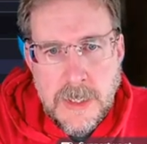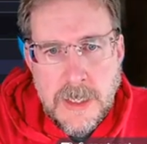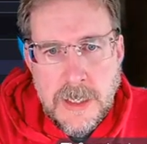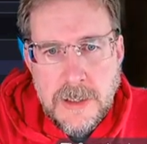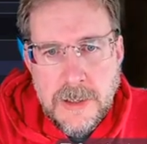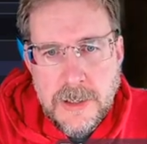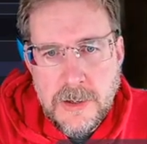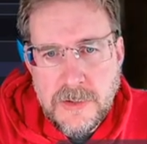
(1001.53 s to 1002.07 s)

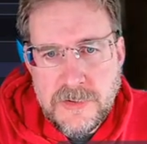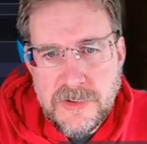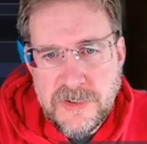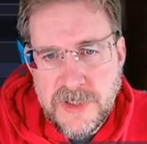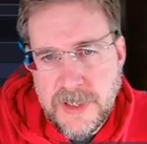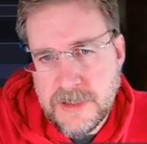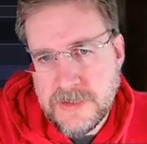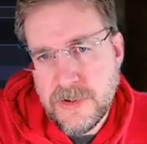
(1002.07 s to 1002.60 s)
You can also
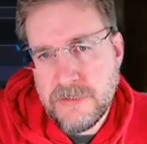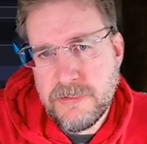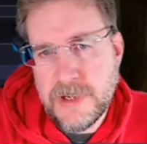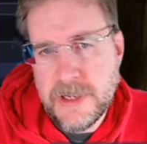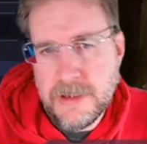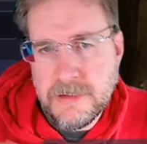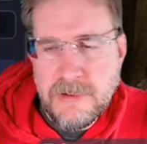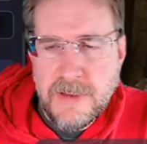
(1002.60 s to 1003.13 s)
see it's not
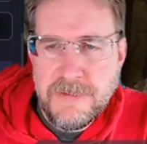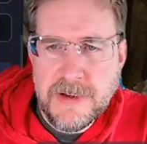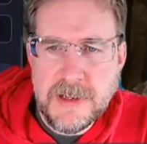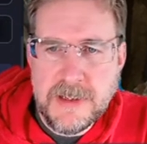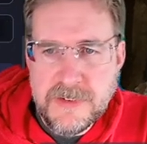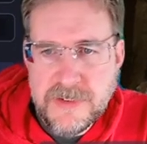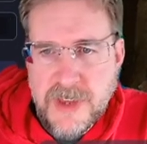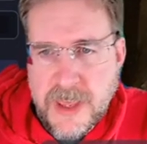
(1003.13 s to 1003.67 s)
really
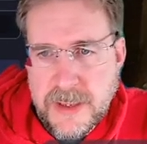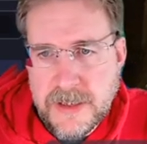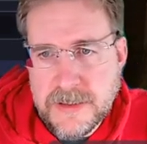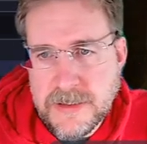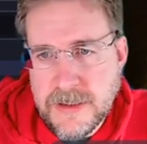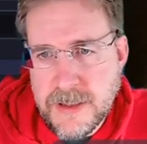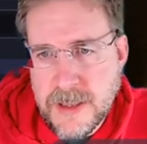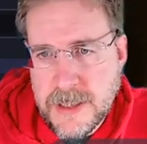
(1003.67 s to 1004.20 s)
graphically styled.
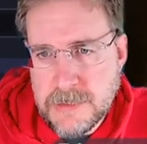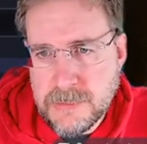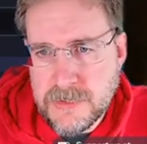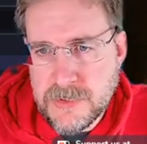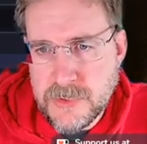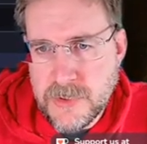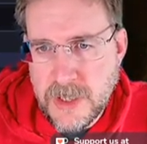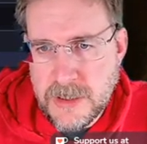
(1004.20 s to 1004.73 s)
The guy who's
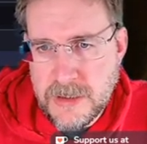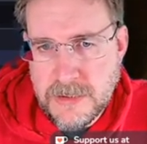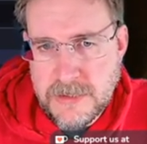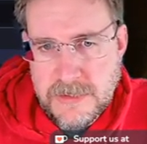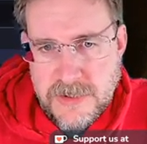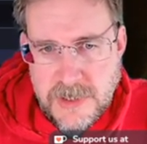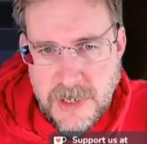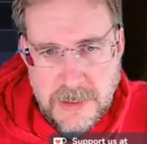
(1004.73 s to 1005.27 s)
doing it, I uh,
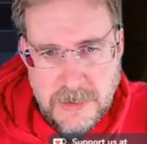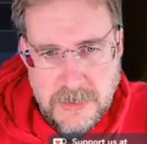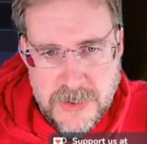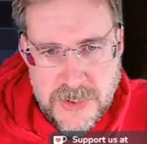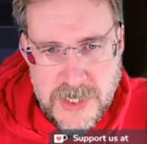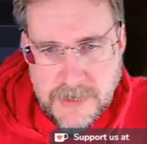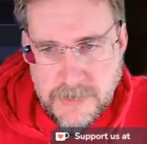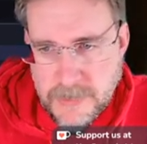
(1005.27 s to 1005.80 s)
had a good
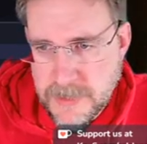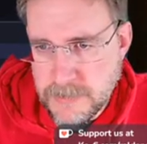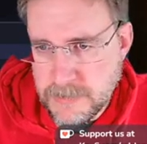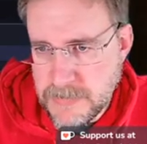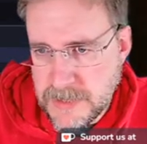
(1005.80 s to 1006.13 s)
chat with him.